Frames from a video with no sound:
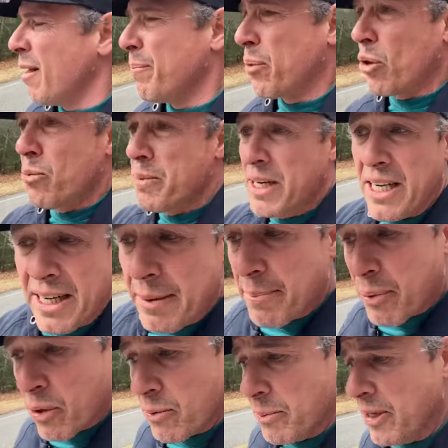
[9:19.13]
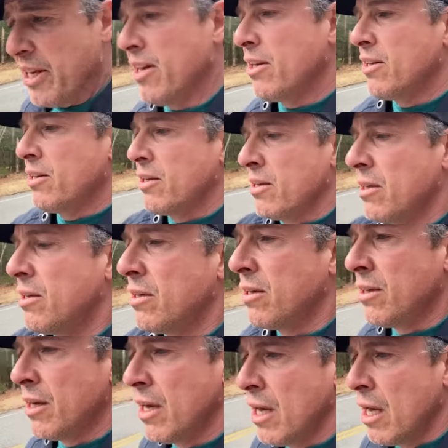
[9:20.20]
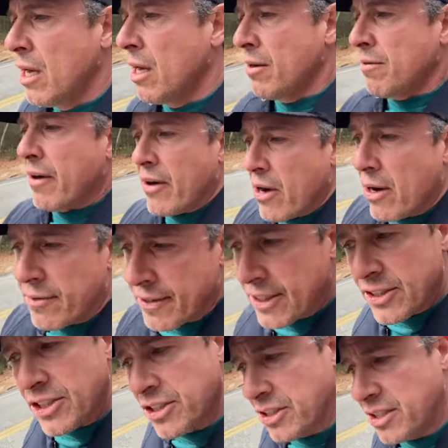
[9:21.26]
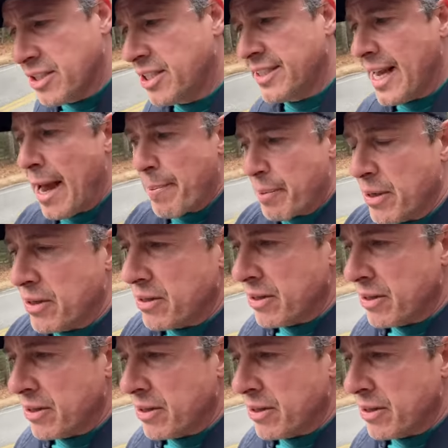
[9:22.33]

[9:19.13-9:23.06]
Permanent, impermanent. Very often it's just a step.